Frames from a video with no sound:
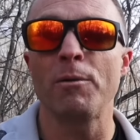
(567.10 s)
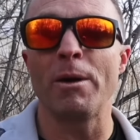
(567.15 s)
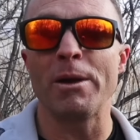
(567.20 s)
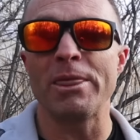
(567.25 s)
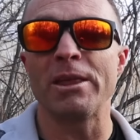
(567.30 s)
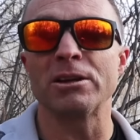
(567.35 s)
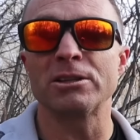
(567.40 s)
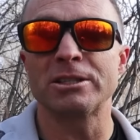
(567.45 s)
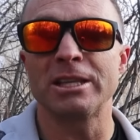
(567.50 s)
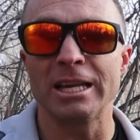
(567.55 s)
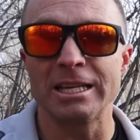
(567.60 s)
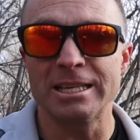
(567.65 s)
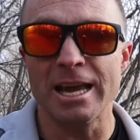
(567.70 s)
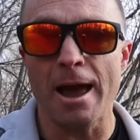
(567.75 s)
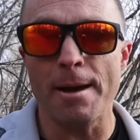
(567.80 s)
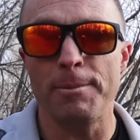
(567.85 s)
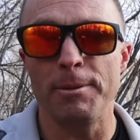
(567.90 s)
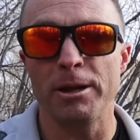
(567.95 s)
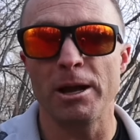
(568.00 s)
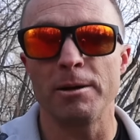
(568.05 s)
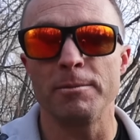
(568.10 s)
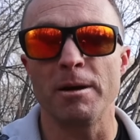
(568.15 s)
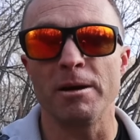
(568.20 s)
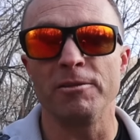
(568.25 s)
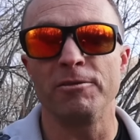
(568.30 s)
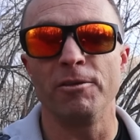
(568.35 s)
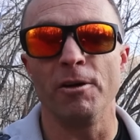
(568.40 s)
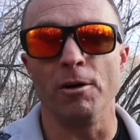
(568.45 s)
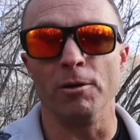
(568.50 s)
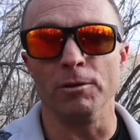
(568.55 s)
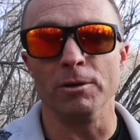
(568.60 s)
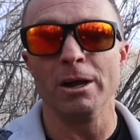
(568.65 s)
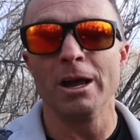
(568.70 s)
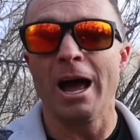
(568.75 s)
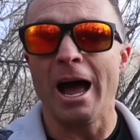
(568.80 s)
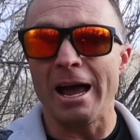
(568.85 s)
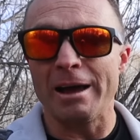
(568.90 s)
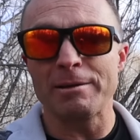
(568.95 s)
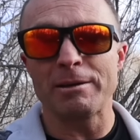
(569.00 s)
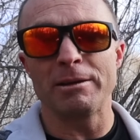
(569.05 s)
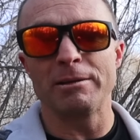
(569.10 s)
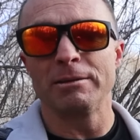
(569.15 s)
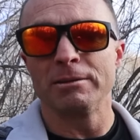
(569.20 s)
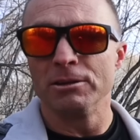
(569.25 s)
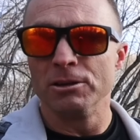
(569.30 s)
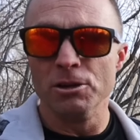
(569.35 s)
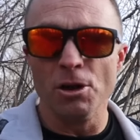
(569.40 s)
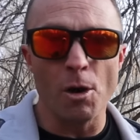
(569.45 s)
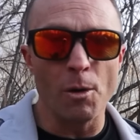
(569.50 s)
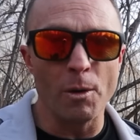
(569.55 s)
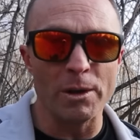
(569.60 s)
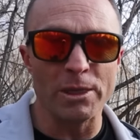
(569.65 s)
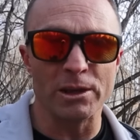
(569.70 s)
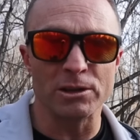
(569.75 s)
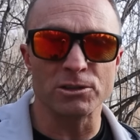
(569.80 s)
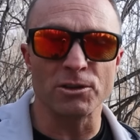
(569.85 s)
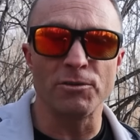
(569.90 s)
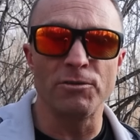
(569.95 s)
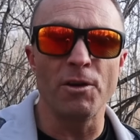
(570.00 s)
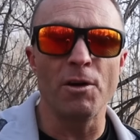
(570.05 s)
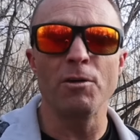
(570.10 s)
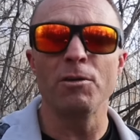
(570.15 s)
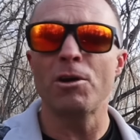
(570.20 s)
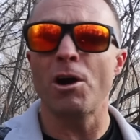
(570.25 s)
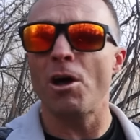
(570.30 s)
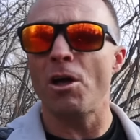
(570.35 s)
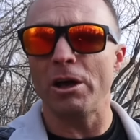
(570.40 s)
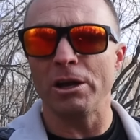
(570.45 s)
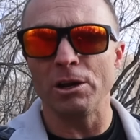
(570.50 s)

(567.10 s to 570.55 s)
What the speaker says: when there's things happening on my phone. I know when there's a phone call,